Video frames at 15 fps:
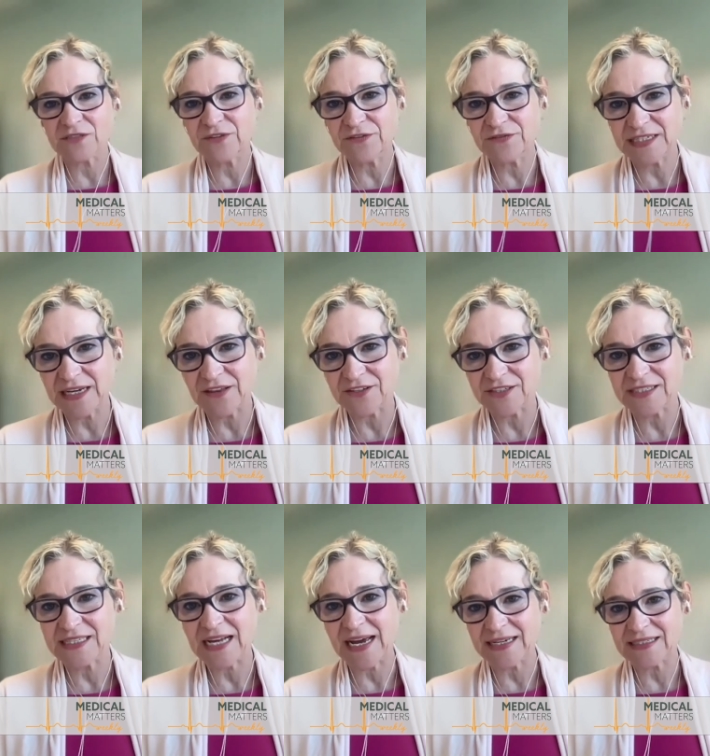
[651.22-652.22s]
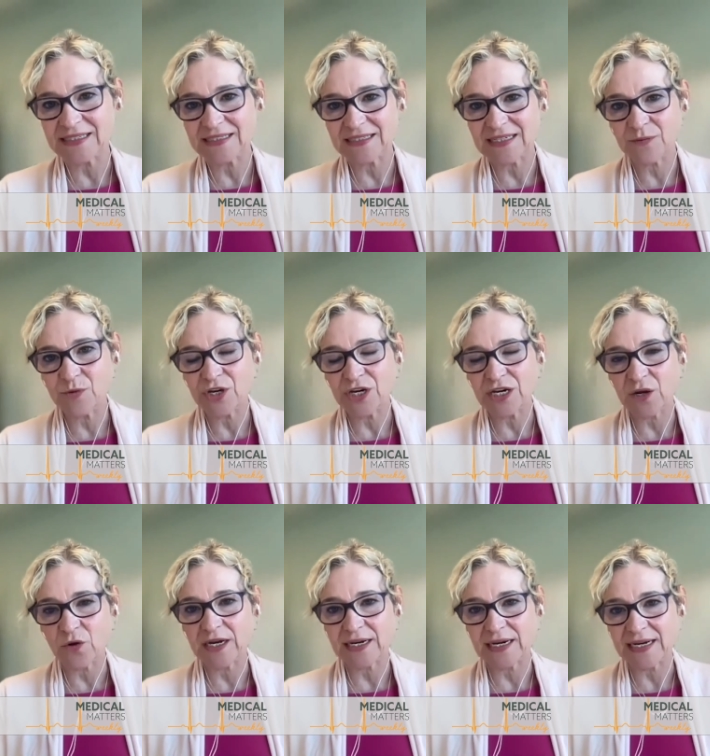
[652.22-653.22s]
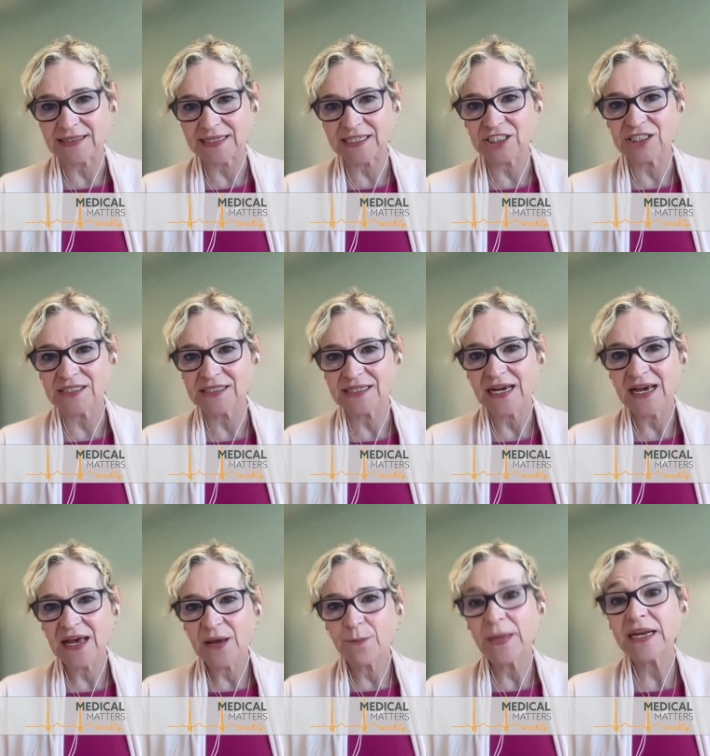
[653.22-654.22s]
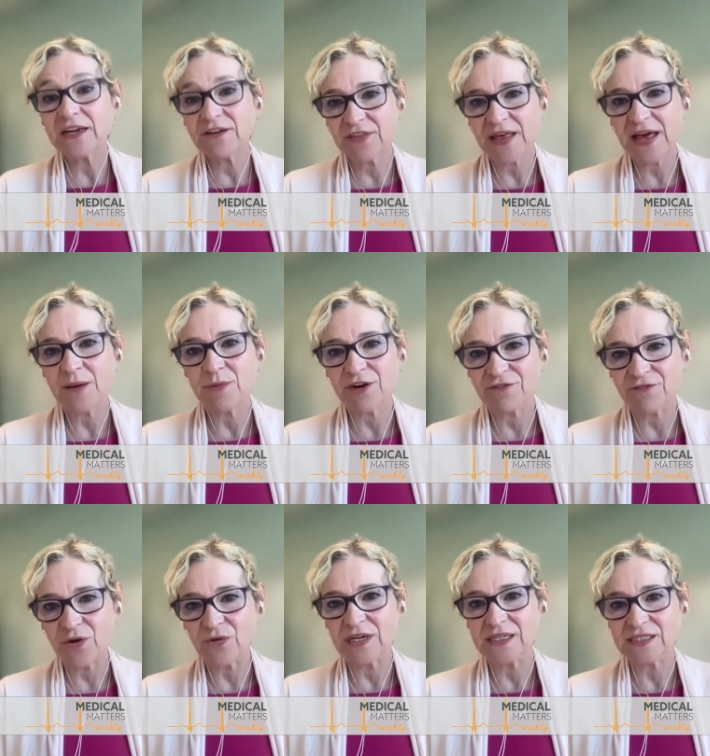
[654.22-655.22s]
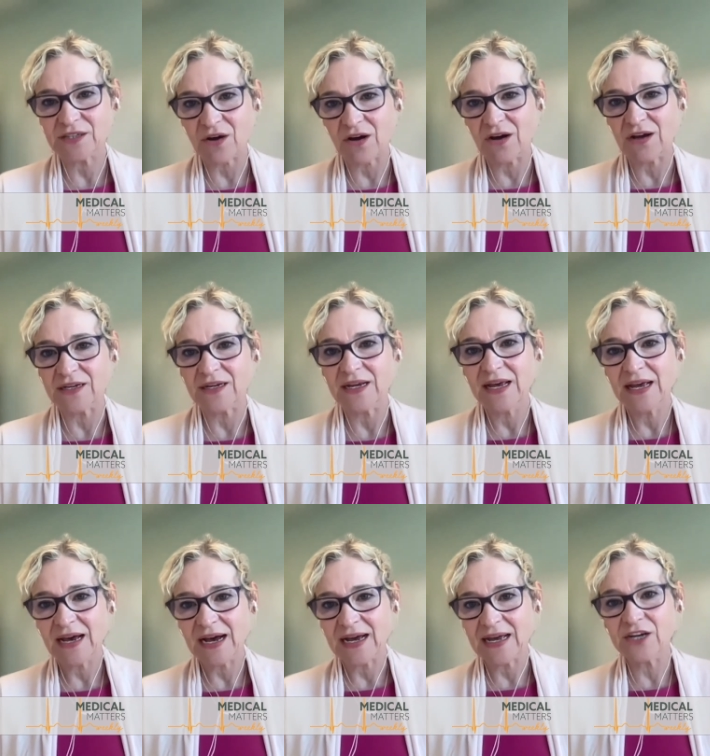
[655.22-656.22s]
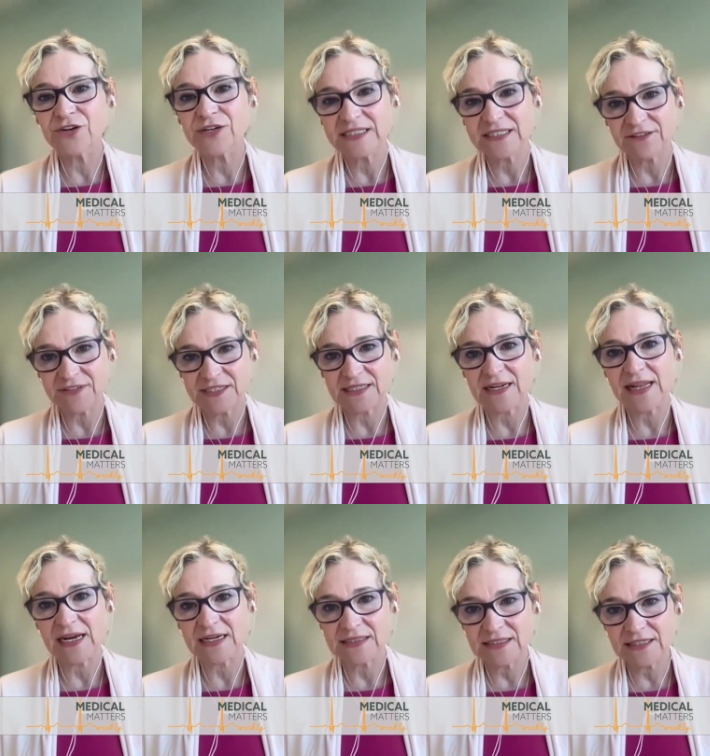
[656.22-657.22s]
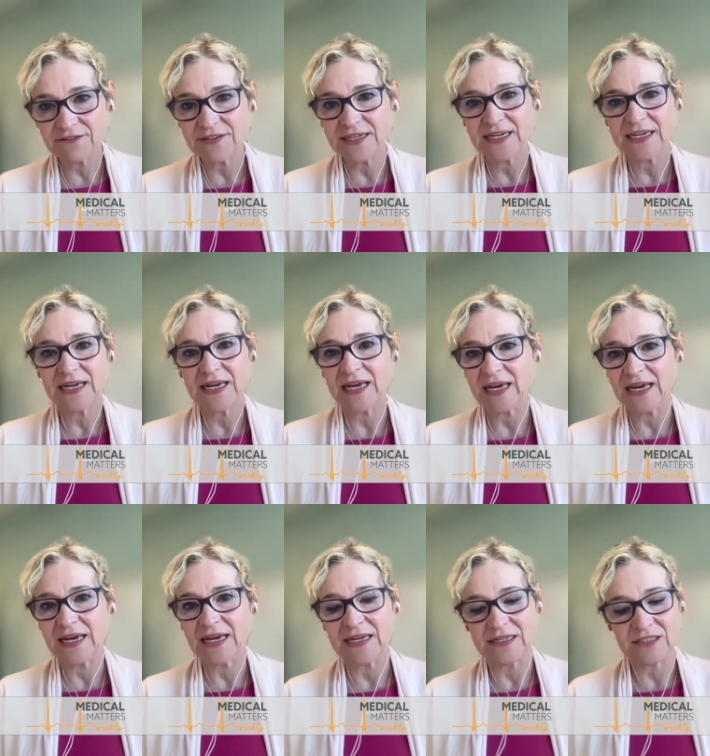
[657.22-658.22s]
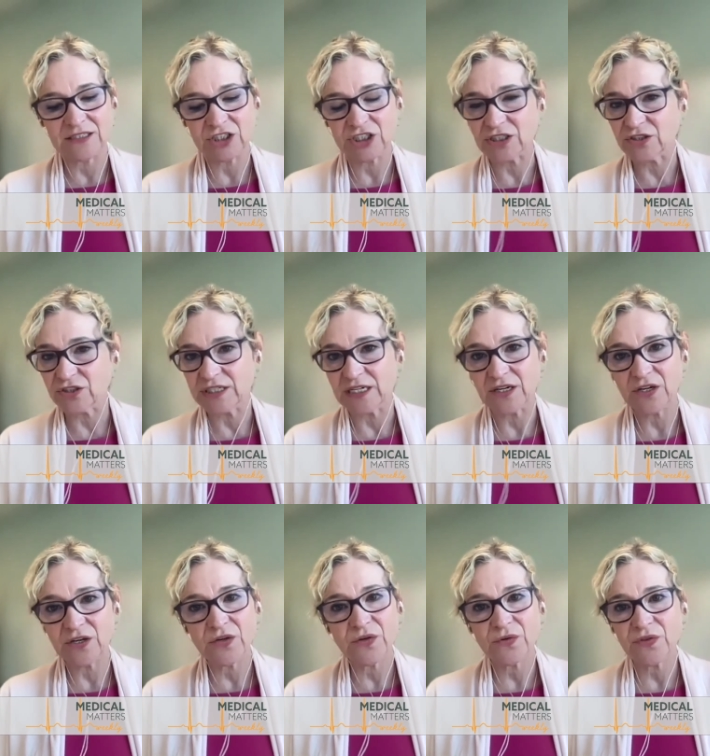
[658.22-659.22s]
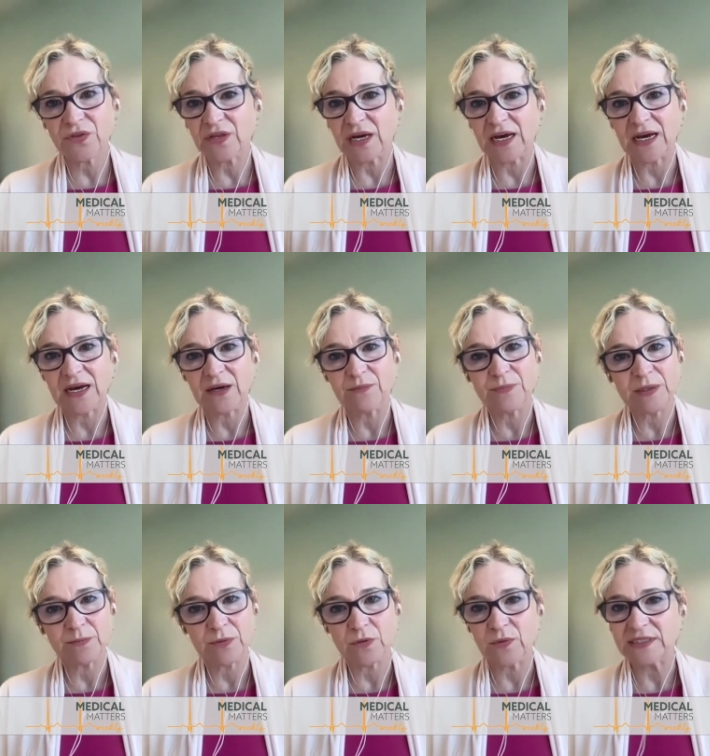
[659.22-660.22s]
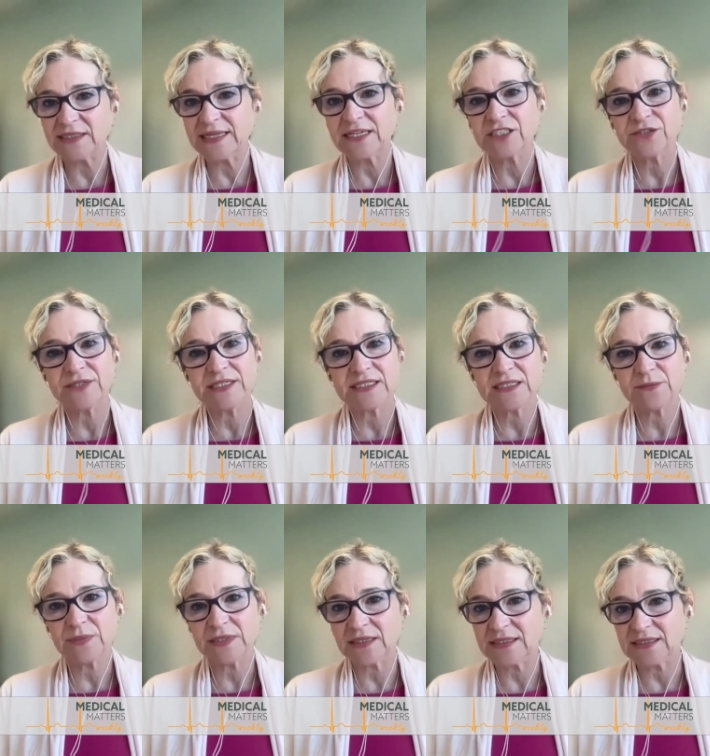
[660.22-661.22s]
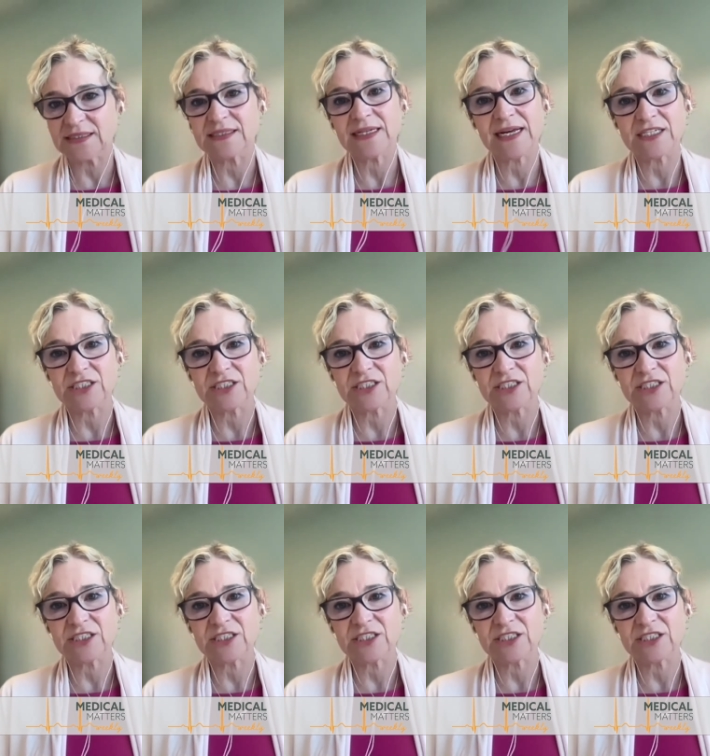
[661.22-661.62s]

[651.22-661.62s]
almost 50 other scientists and community organizations. Many of them are focused on uh, increasing physical activity in children and youth, uh, people with sensory disabilities,